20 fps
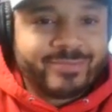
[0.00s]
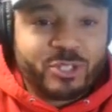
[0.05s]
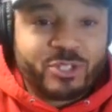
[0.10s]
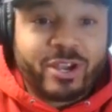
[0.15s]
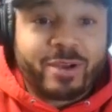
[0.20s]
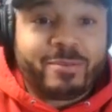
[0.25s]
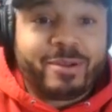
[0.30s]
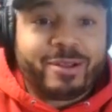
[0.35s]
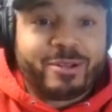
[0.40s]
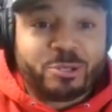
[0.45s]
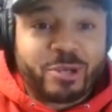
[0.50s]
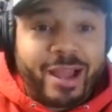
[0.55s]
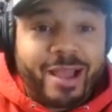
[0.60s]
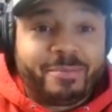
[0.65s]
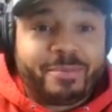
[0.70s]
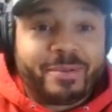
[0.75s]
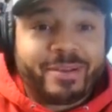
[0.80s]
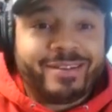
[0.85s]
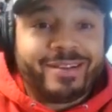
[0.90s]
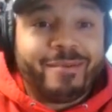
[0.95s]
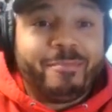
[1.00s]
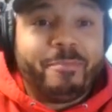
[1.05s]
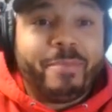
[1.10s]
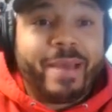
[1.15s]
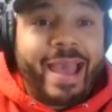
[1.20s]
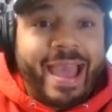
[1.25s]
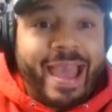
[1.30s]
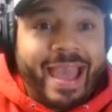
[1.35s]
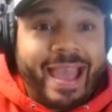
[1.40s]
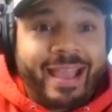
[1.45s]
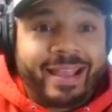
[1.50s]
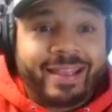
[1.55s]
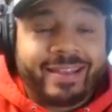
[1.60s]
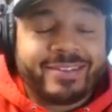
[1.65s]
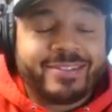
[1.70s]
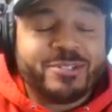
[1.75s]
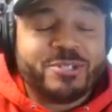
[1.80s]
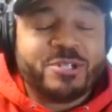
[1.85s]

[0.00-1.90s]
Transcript: Talk about dropping a bag.